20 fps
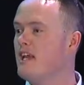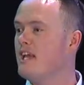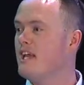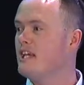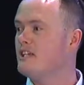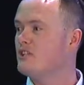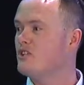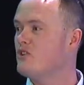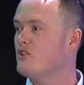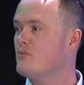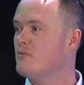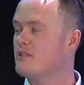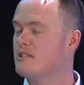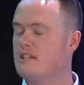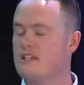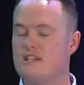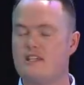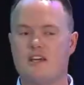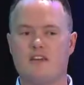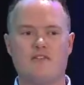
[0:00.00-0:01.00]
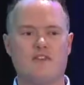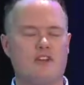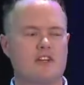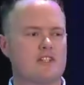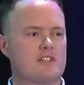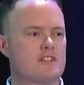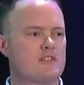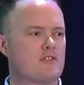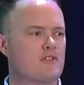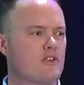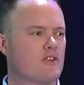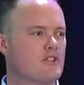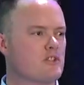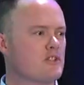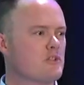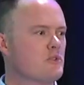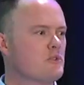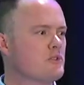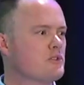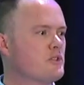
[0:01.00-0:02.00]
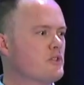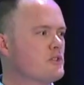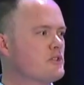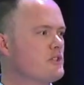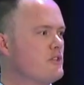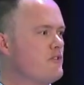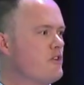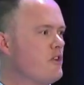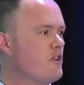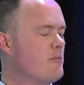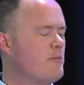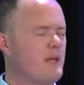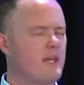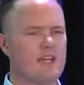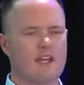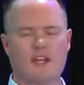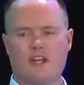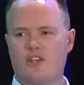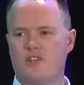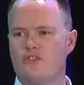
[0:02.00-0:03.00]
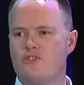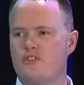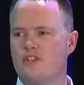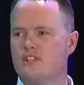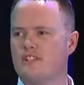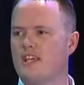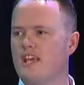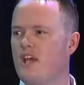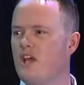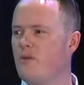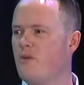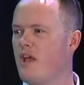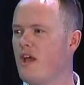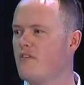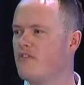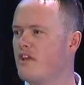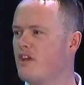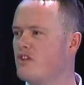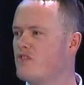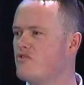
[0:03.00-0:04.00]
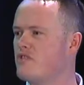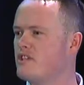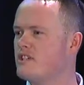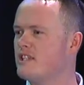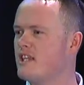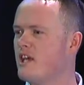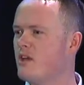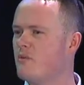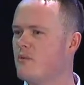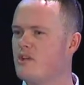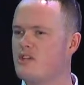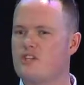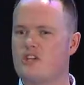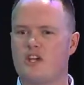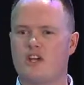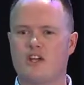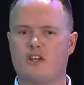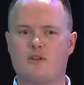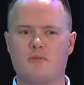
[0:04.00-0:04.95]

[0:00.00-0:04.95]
is enormously diverse across all sorts of European countries. We have countries there which are